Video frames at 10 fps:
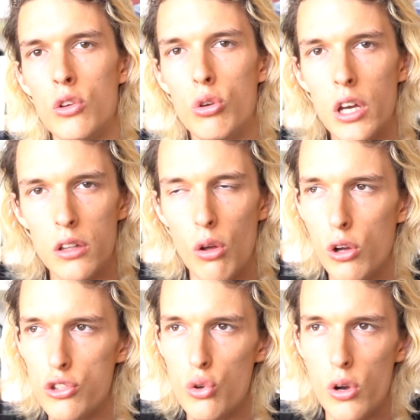You can
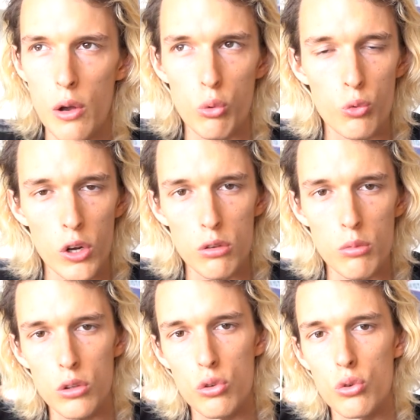also, I would
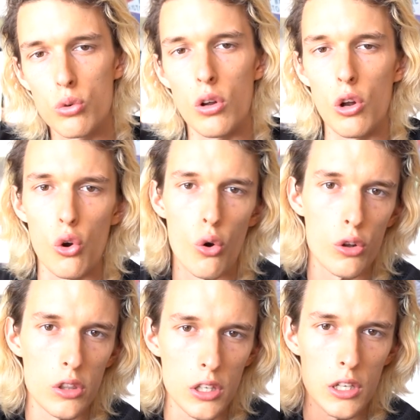recommend to you,
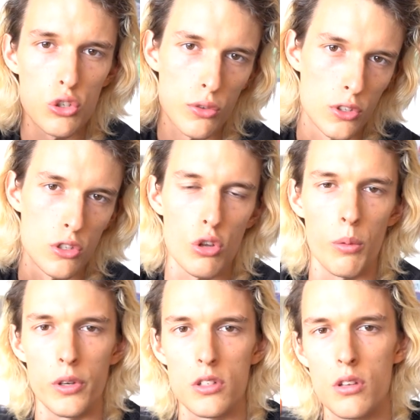learn each of these
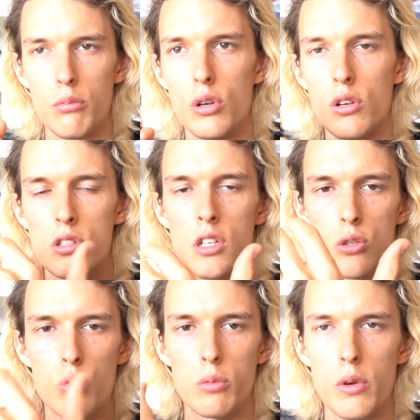topics because this
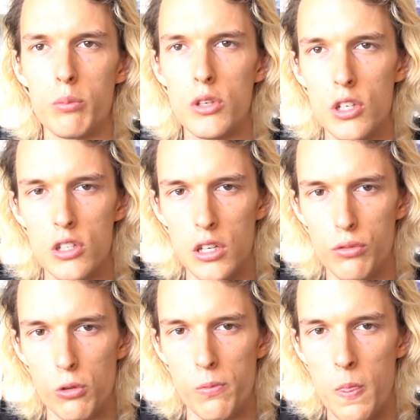is what made me
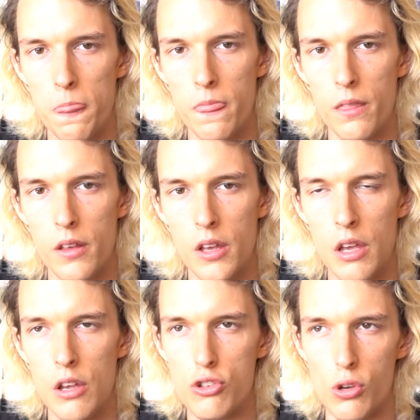successful.
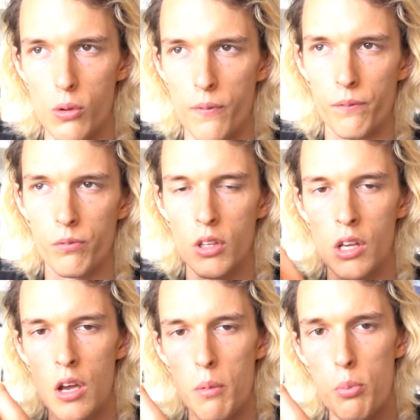So,
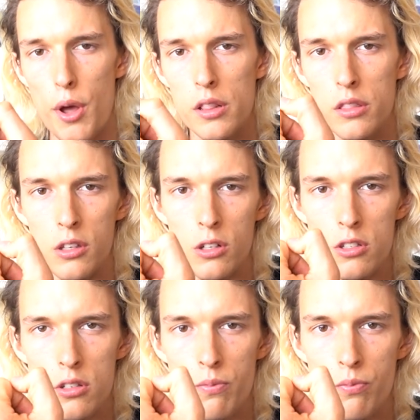brand
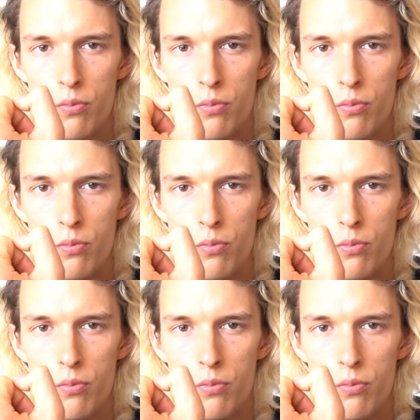deals.